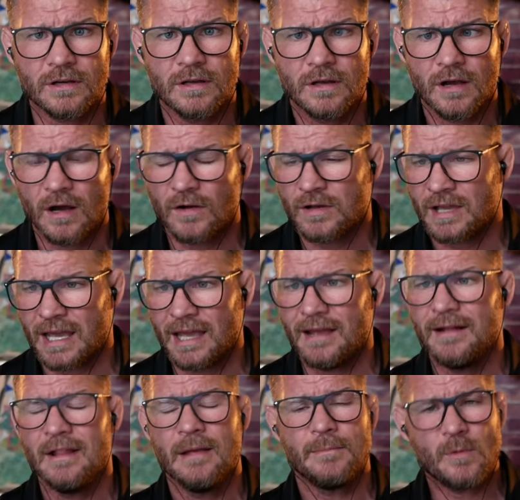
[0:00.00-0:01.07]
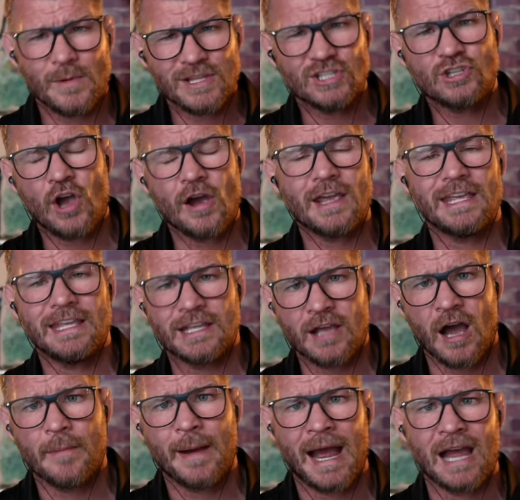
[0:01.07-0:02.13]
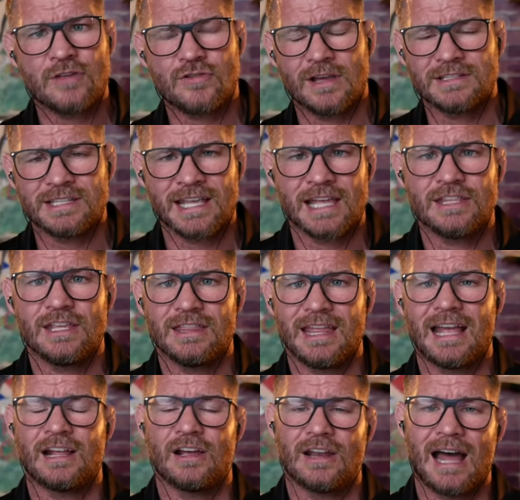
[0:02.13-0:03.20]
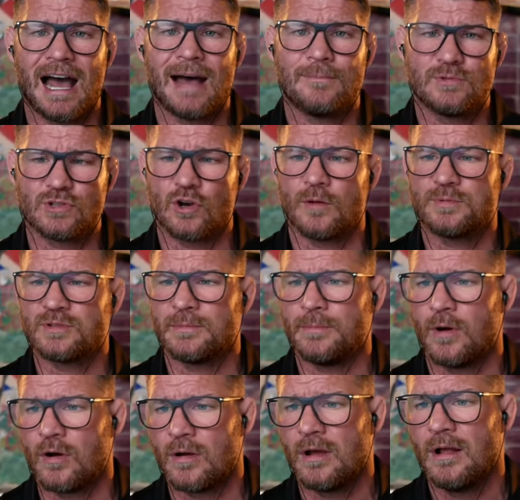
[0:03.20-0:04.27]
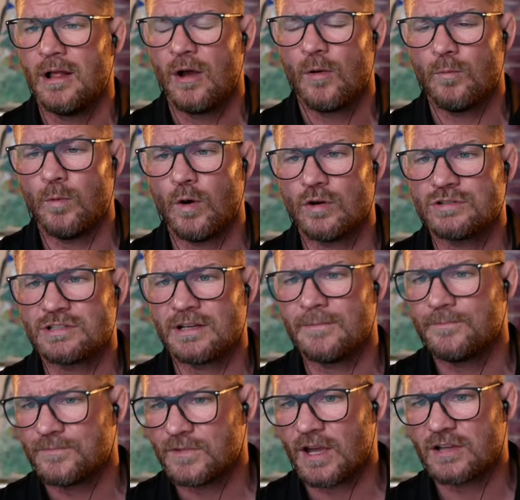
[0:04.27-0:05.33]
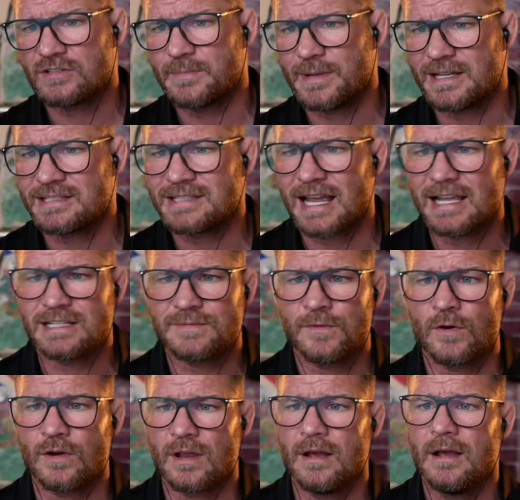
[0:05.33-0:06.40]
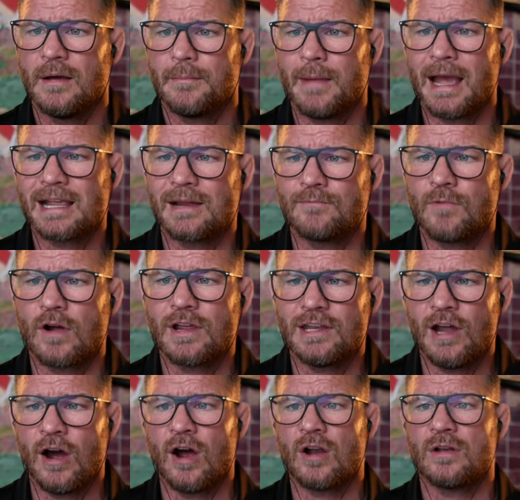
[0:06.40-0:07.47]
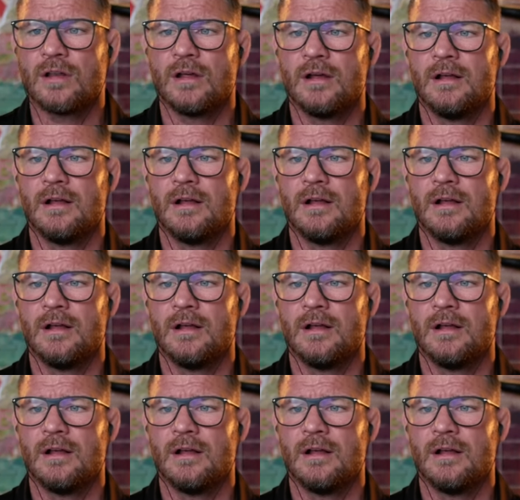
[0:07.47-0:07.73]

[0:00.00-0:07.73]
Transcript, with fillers: Okay, but when you start eating carbohydrates again, you're then going to absorb some more water. There's a bit of science for you. Mike, I'm rocking hard.